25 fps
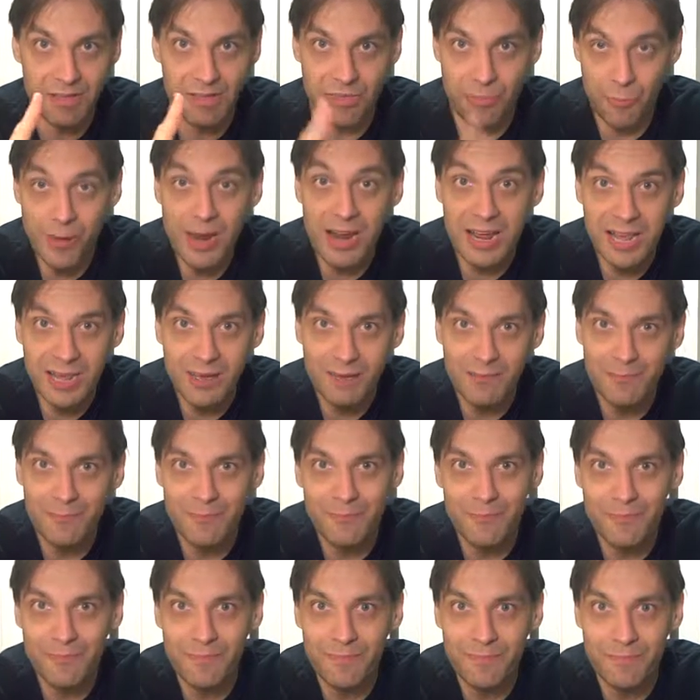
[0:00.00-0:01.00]
Three,
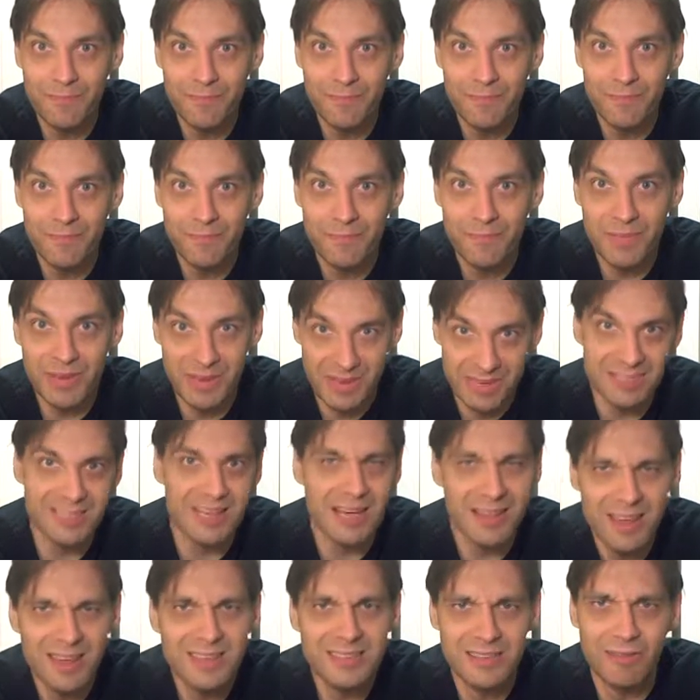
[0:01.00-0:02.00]
because
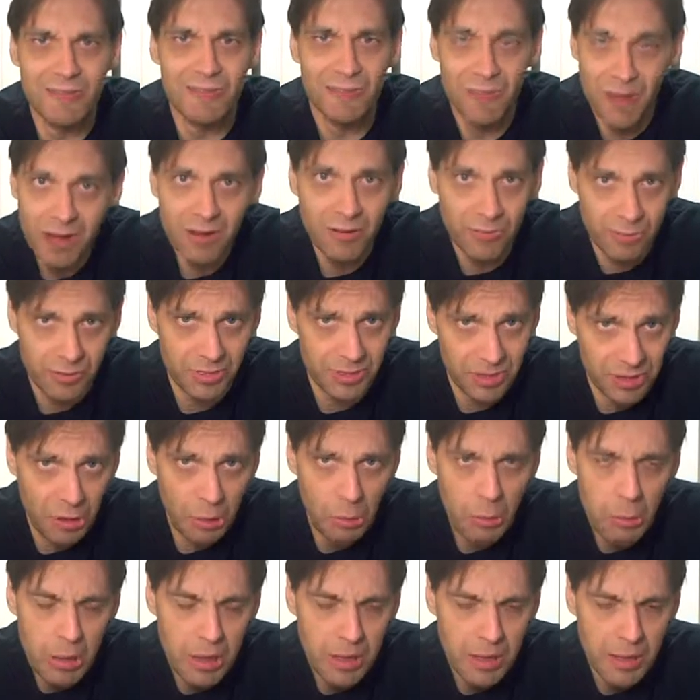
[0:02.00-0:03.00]
they like to fuck with
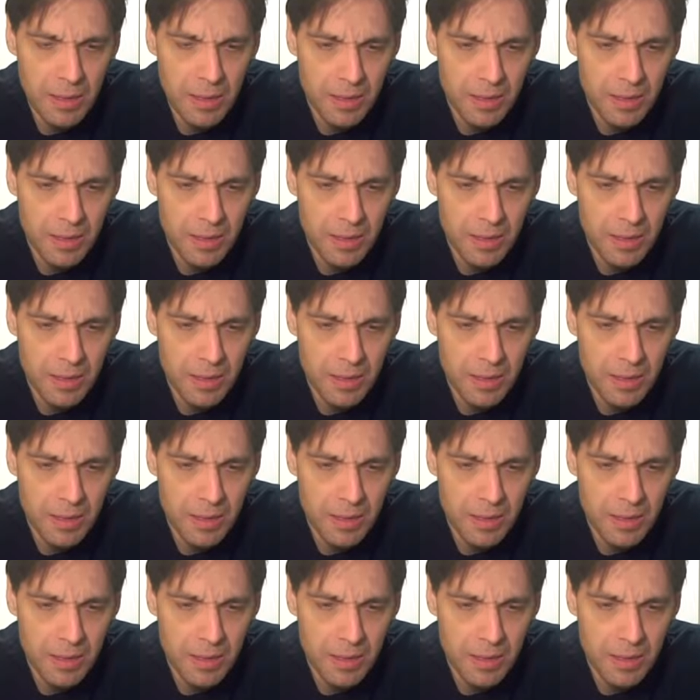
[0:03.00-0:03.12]
you.